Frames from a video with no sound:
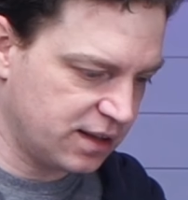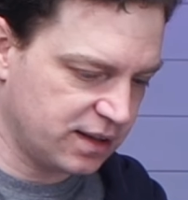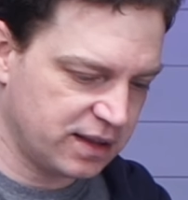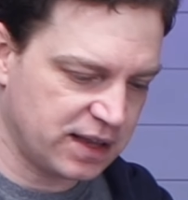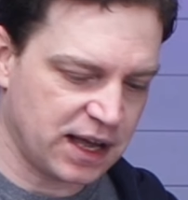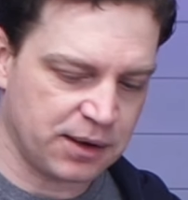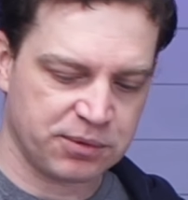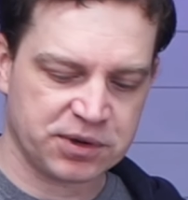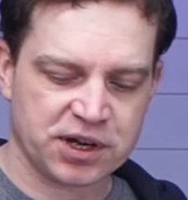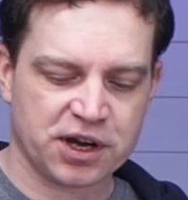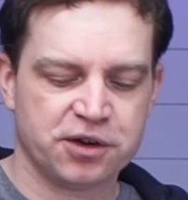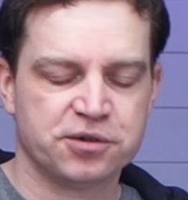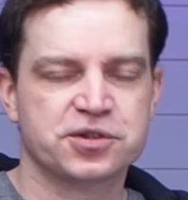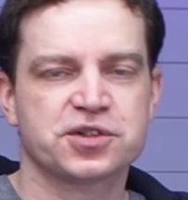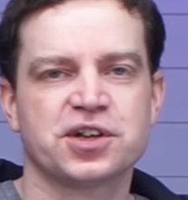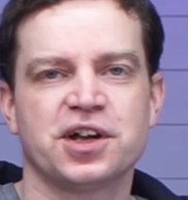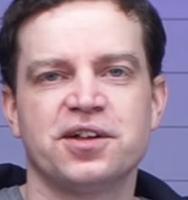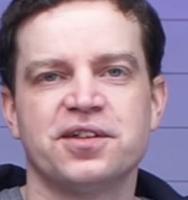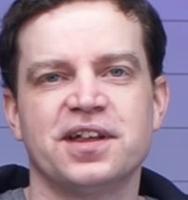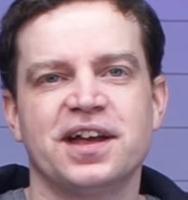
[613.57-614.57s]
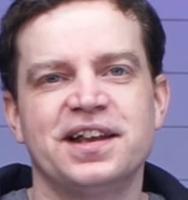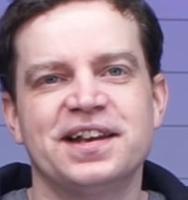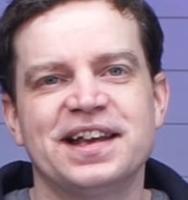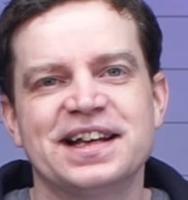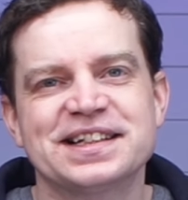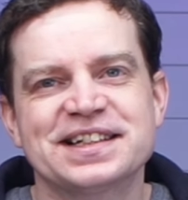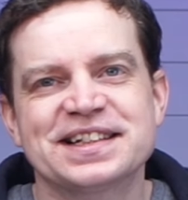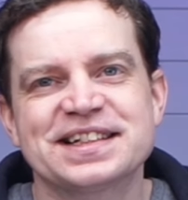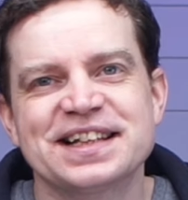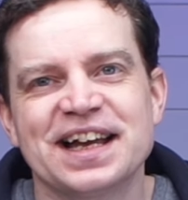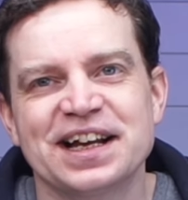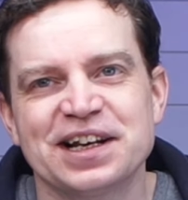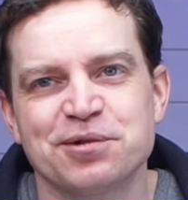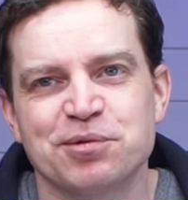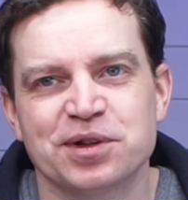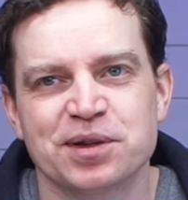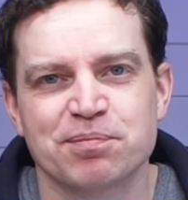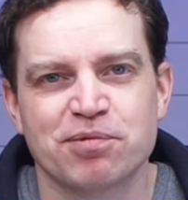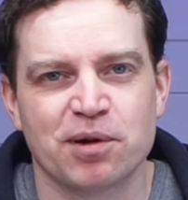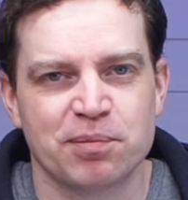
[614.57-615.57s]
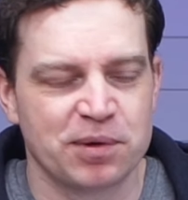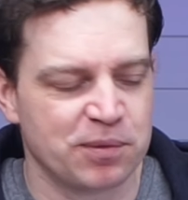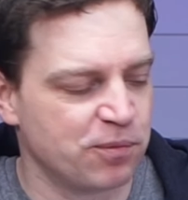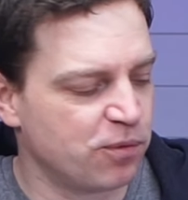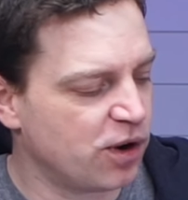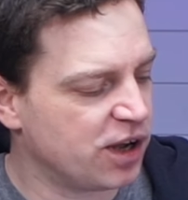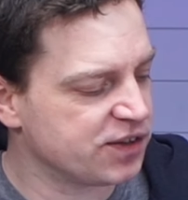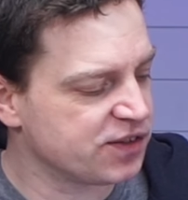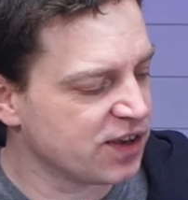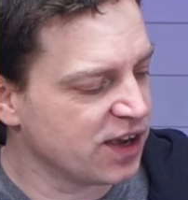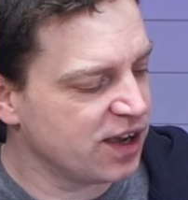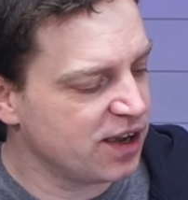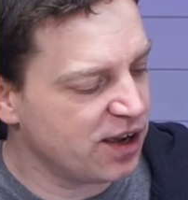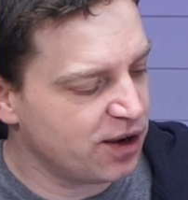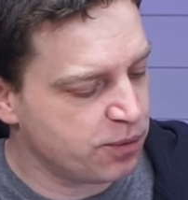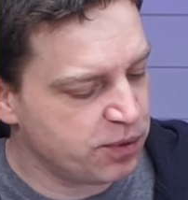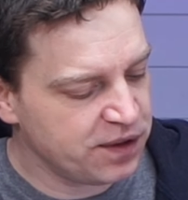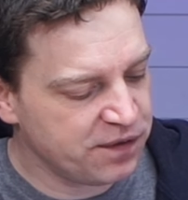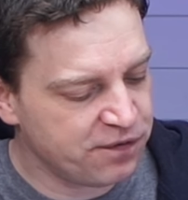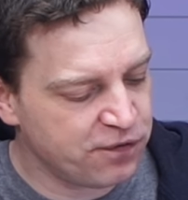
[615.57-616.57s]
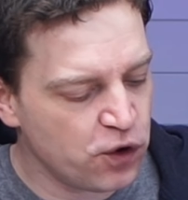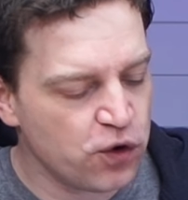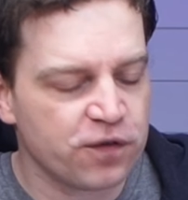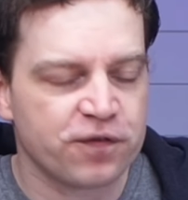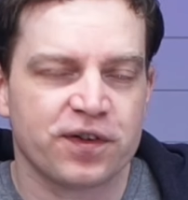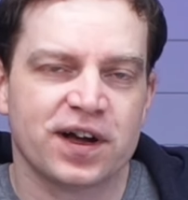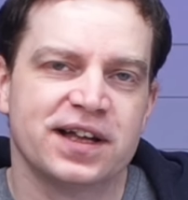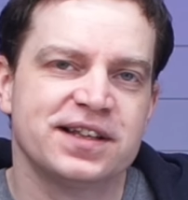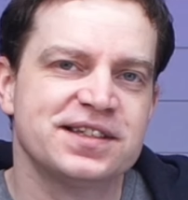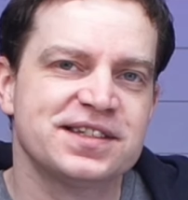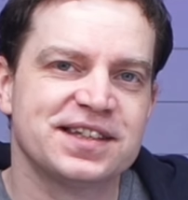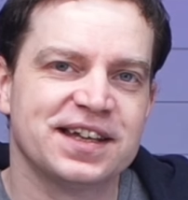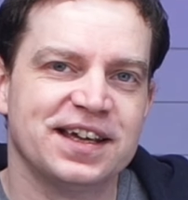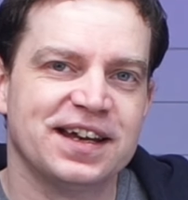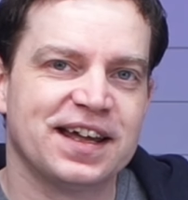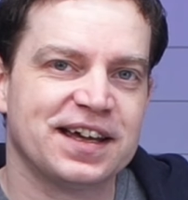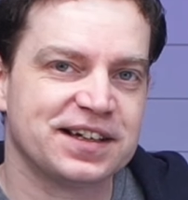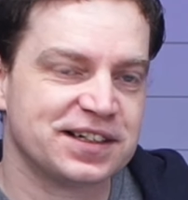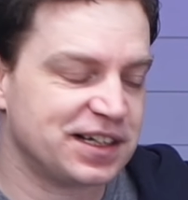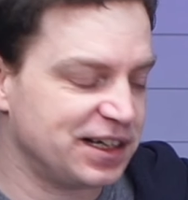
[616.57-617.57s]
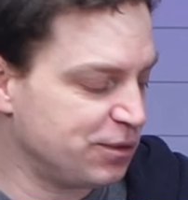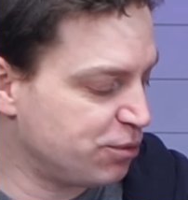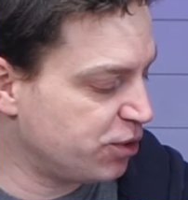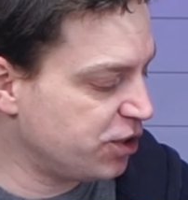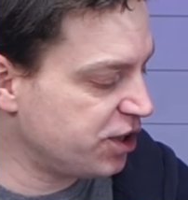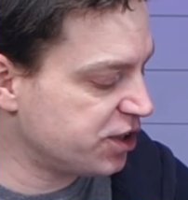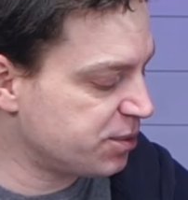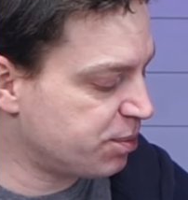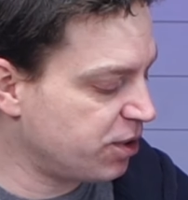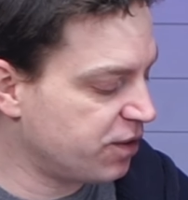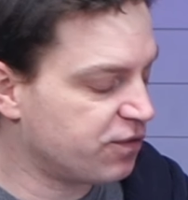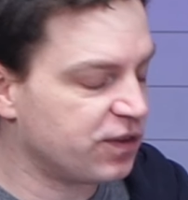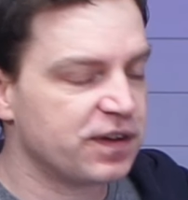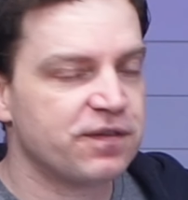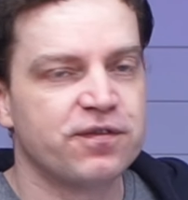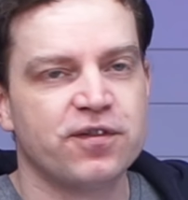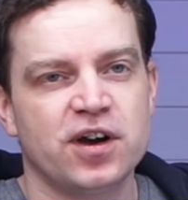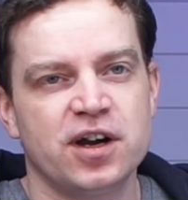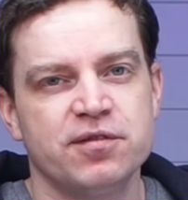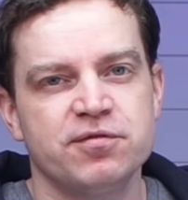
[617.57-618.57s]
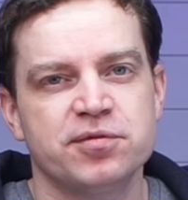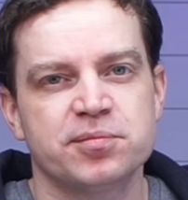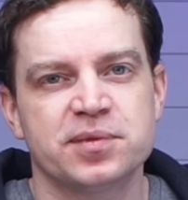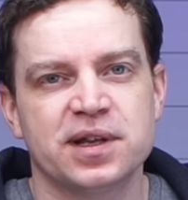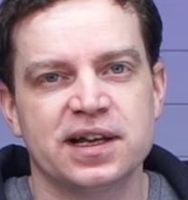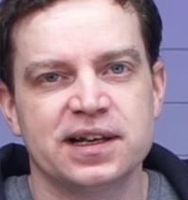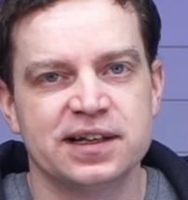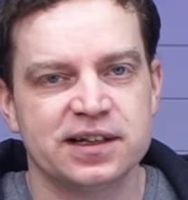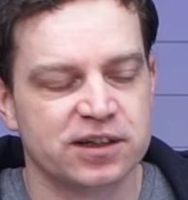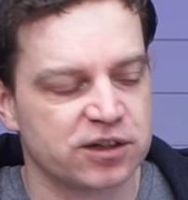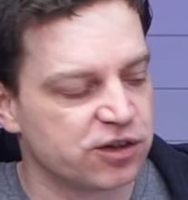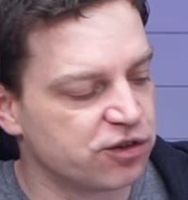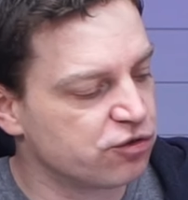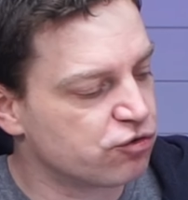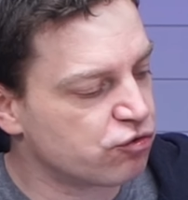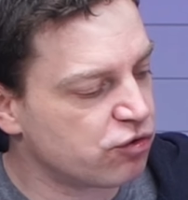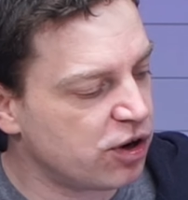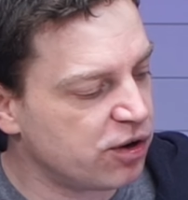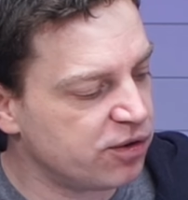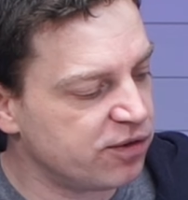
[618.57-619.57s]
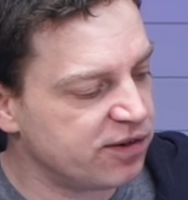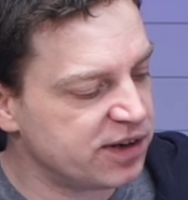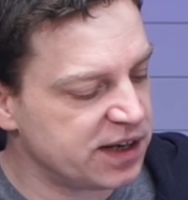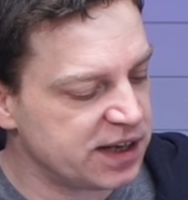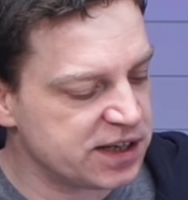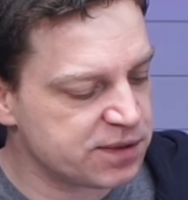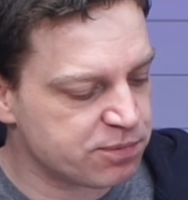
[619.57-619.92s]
There we go. So, and that's exactly what the problem was. With four fans, it actually works perfectly fine from that little controller. It is